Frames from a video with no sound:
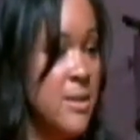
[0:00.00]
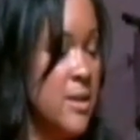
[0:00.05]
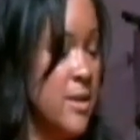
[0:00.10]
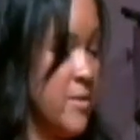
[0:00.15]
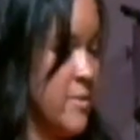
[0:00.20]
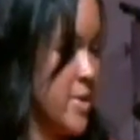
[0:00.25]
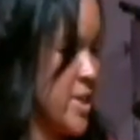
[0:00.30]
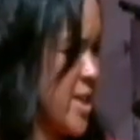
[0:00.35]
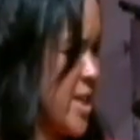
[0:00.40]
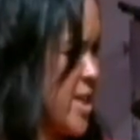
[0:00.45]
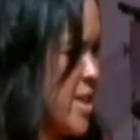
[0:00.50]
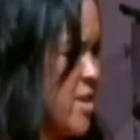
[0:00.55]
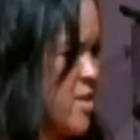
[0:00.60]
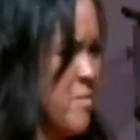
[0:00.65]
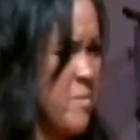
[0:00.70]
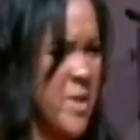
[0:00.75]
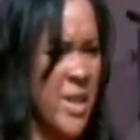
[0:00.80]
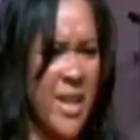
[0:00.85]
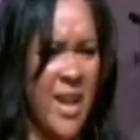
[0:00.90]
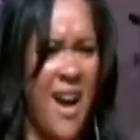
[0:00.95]
You would think
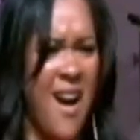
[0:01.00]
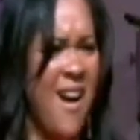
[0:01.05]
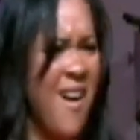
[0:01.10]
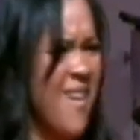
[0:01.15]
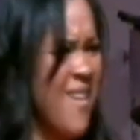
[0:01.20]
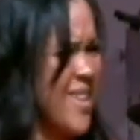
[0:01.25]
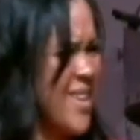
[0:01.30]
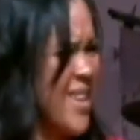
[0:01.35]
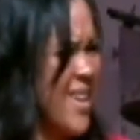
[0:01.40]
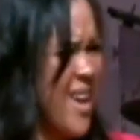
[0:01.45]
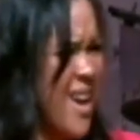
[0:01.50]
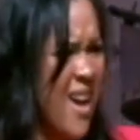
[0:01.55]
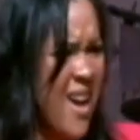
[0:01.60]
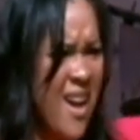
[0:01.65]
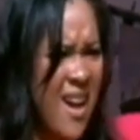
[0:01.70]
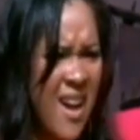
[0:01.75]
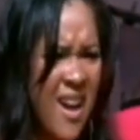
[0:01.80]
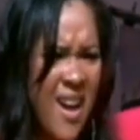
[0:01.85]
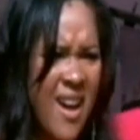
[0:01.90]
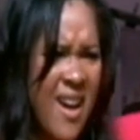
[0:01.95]
you'd be, oh,
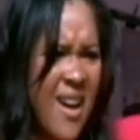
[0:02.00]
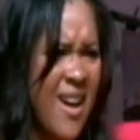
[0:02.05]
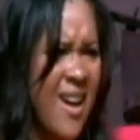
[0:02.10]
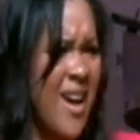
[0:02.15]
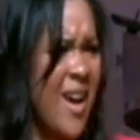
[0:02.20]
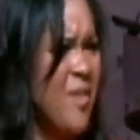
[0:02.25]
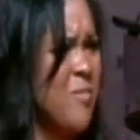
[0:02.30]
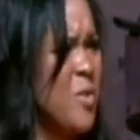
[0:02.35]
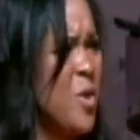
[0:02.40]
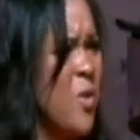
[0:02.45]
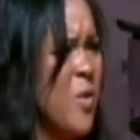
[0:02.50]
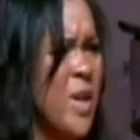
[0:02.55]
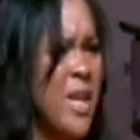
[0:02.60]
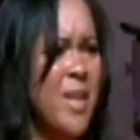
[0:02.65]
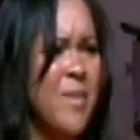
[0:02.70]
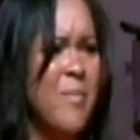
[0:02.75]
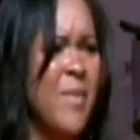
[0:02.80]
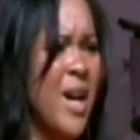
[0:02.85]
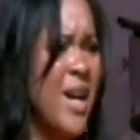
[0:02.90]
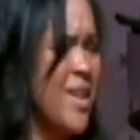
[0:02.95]
yeah, I'm
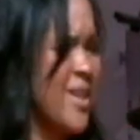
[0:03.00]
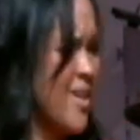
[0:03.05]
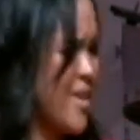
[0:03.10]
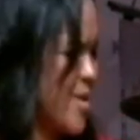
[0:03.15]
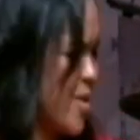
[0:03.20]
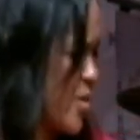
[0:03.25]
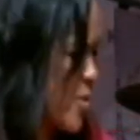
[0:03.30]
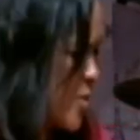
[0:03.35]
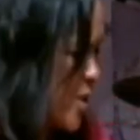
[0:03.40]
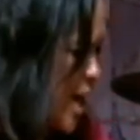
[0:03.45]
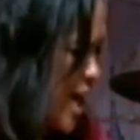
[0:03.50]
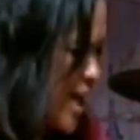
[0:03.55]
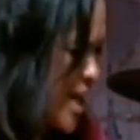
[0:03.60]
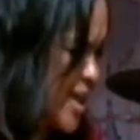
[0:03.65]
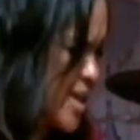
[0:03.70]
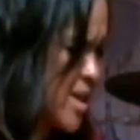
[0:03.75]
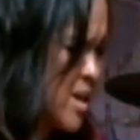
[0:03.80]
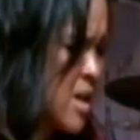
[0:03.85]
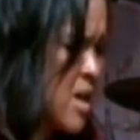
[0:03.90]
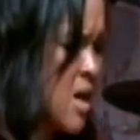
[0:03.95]
Queen Mother,
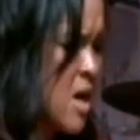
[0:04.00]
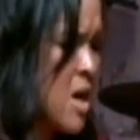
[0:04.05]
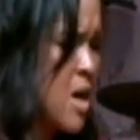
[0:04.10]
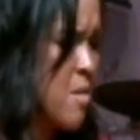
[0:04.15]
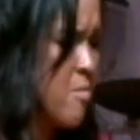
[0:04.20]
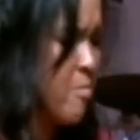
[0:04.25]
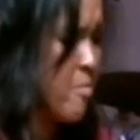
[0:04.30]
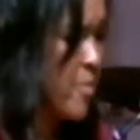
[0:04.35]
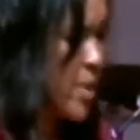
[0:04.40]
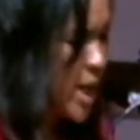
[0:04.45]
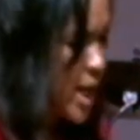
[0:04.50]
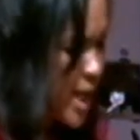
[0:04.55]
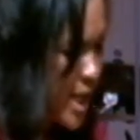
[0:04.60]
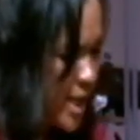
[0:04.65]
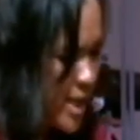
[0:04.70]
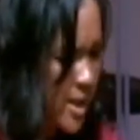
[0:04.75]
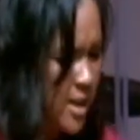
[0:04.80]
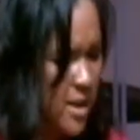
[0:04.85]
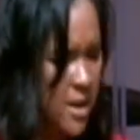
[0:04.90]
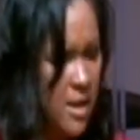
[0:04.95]
great. But